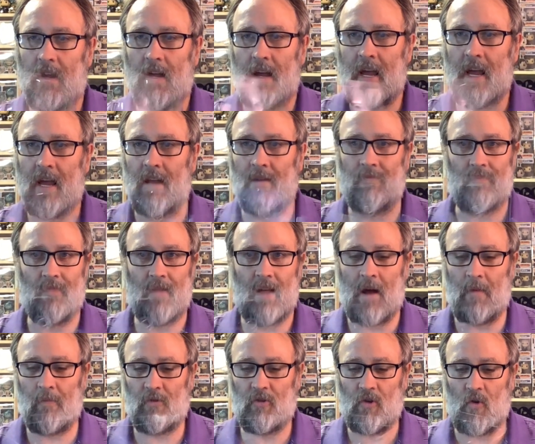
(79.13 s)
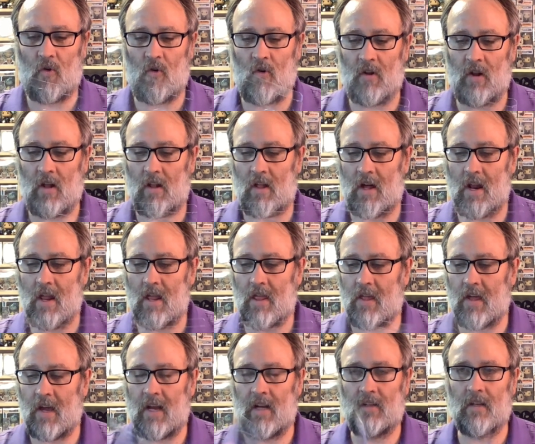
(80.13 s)
and I'm showing a lot of
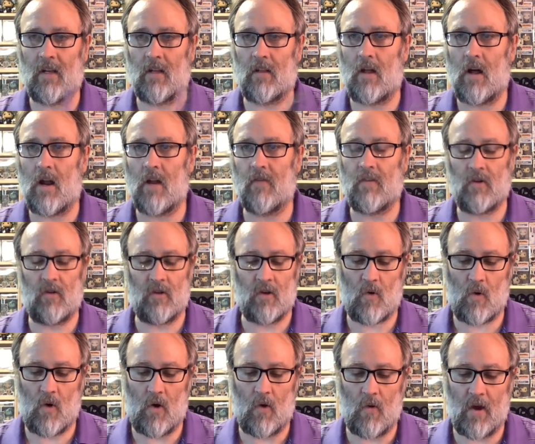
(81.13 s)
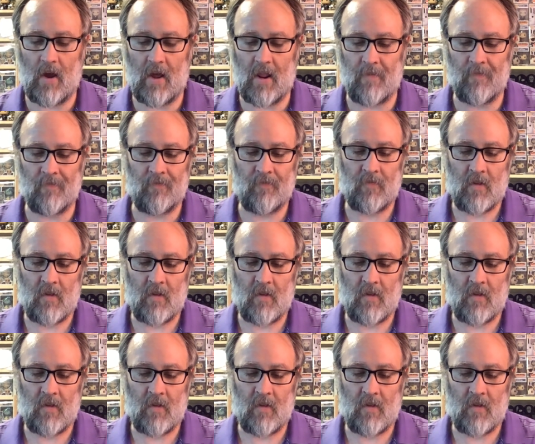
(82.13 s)
things that a lot of you know already.